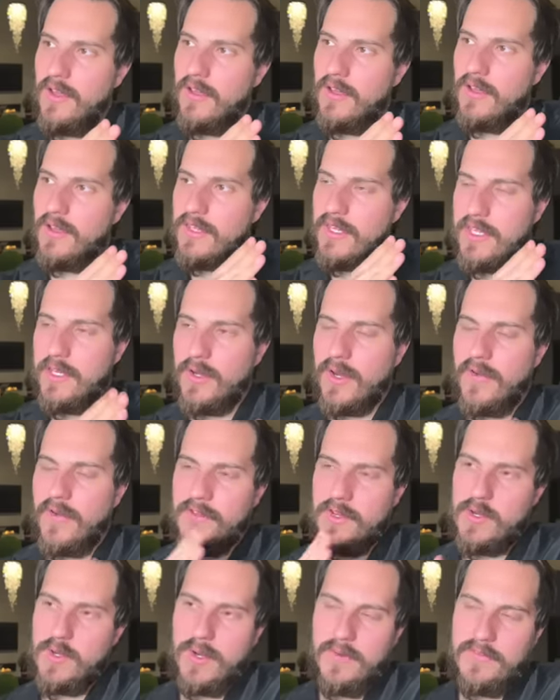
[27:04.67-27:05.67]
year
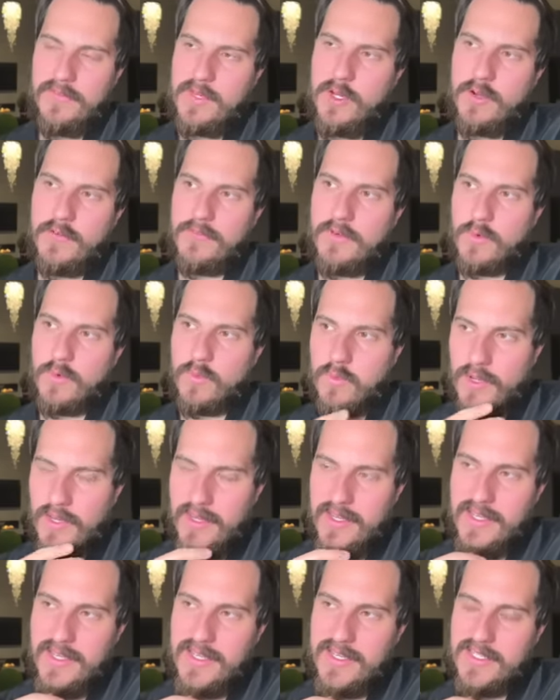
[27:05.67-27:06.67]
after year after year for
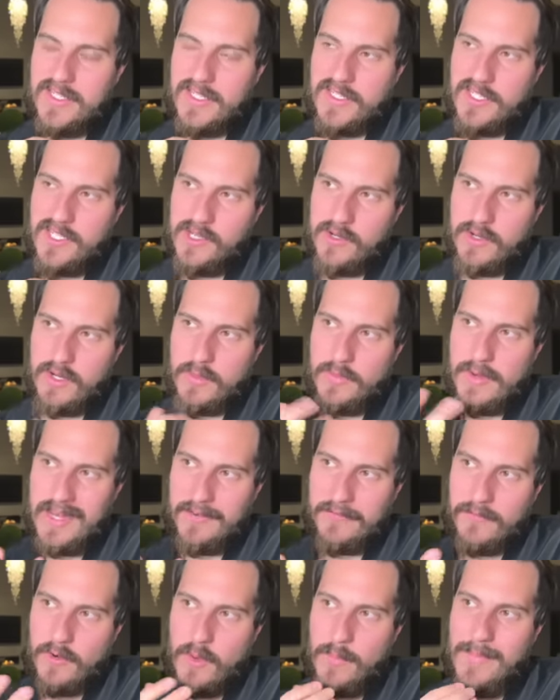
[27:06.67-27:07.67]
really, it
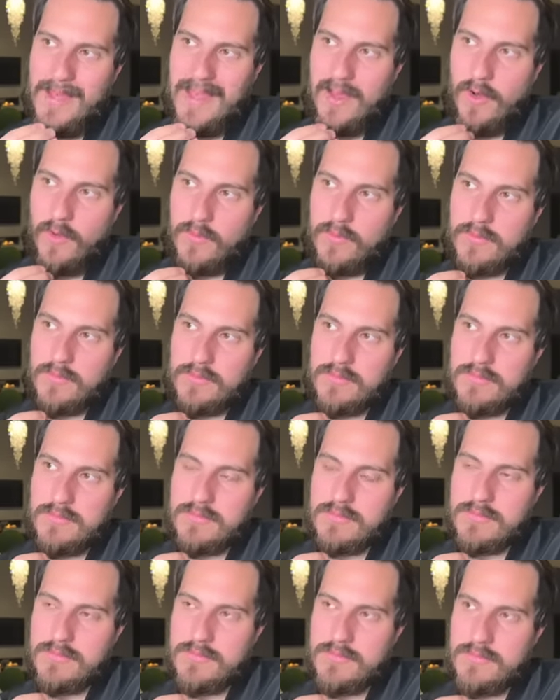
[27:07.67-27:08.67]
deteriorated for about,
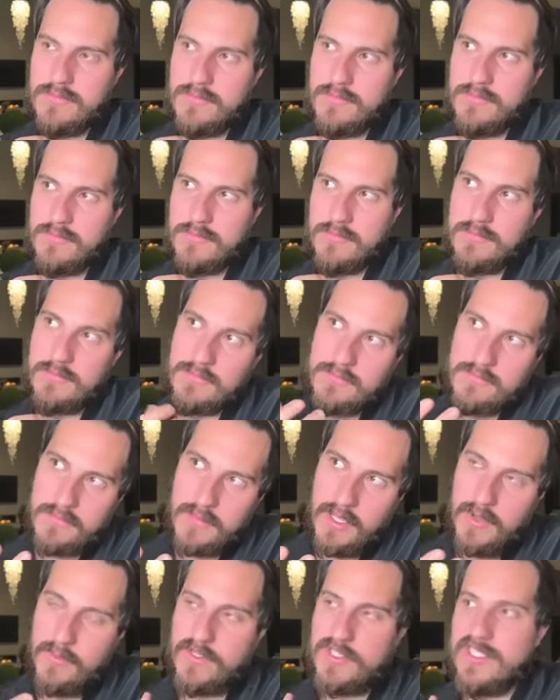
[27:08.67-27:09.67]

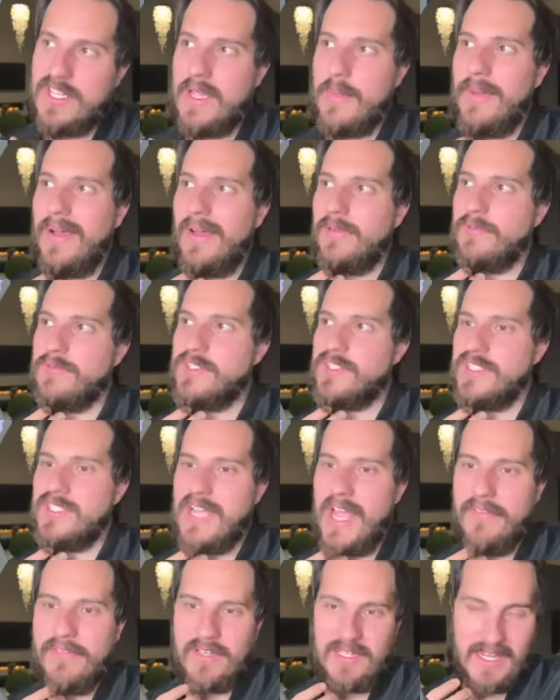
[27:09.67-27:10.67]
I would say about
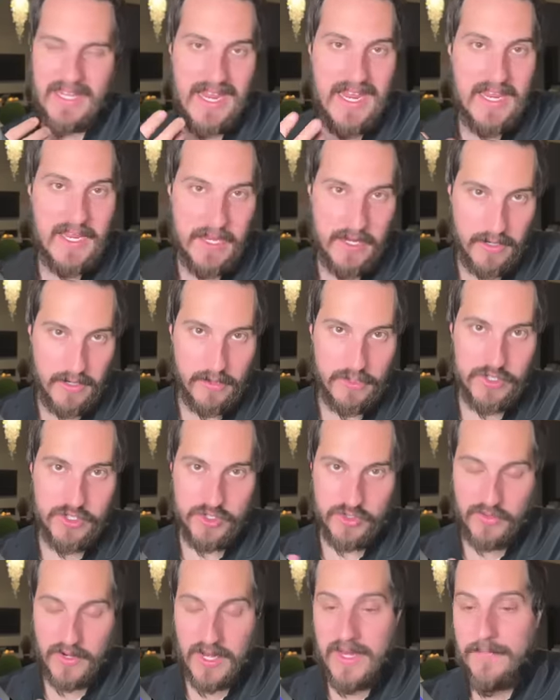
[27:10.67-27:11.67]
7 to 8 years
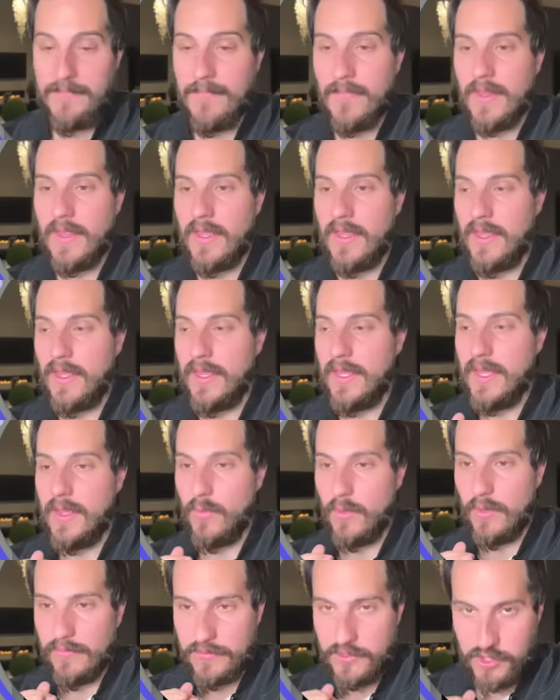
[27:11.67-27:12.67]
straight.
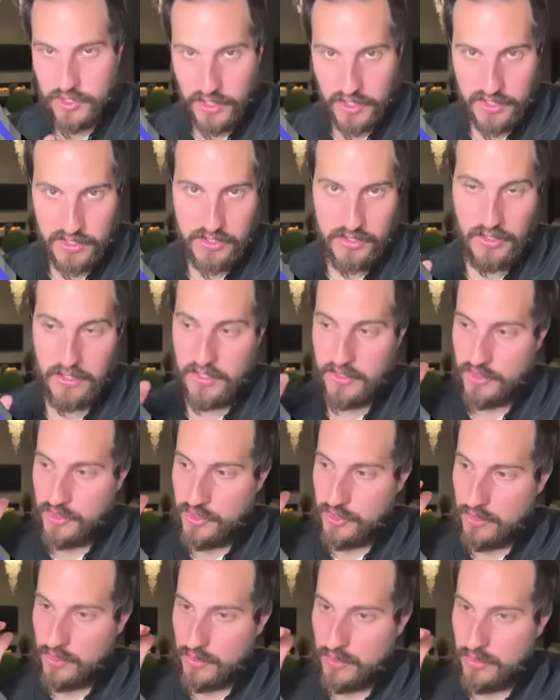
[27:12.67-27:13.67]
And we've just started
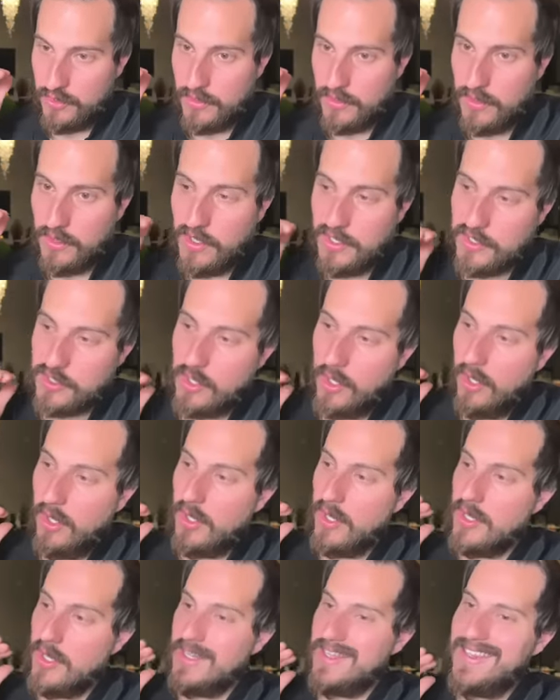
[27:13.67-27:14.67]
to, let's
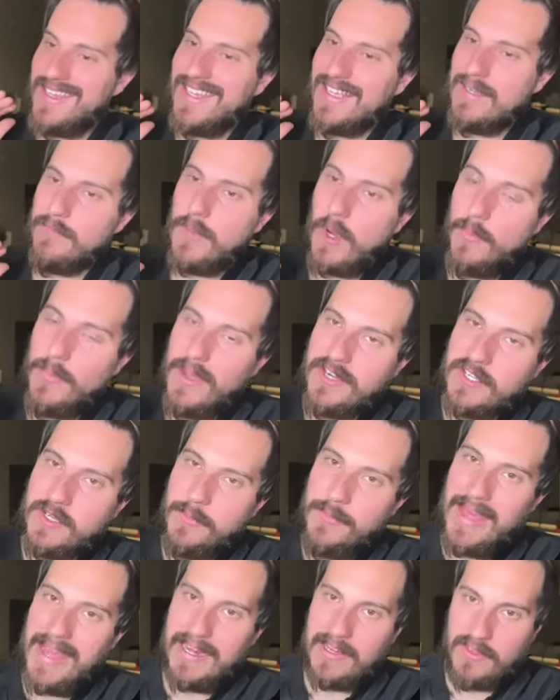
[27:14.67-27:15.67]
call it, get
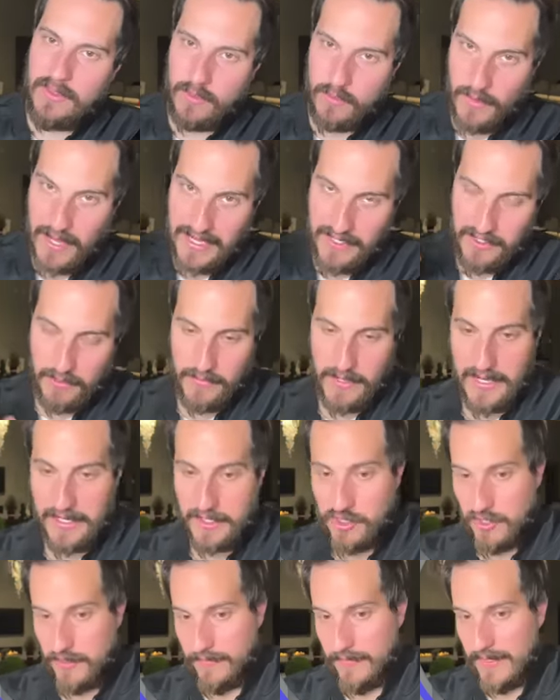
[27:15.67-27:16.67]
momentum back in the right
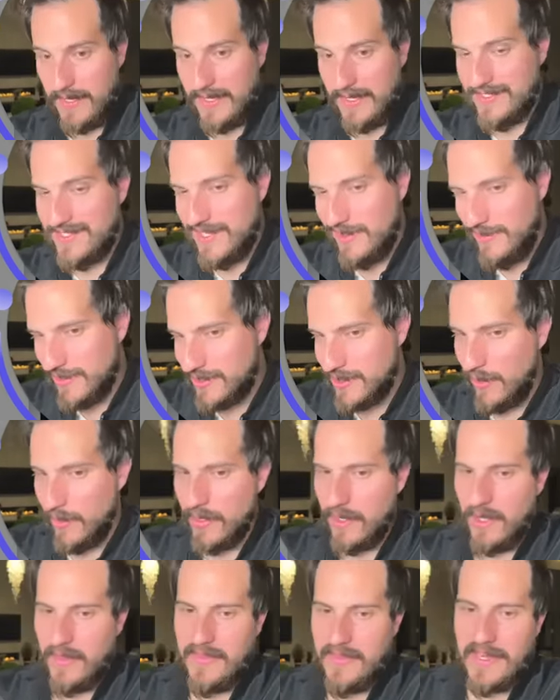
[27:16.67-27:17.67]
direction. And I see what's
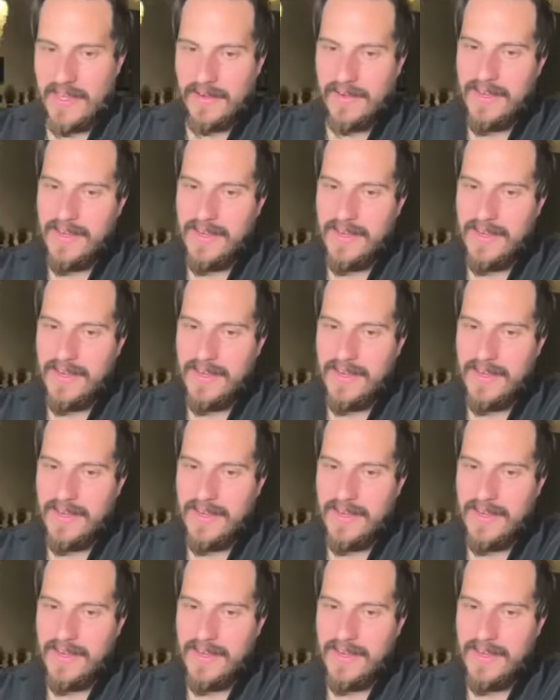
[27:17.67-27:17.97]
going on there.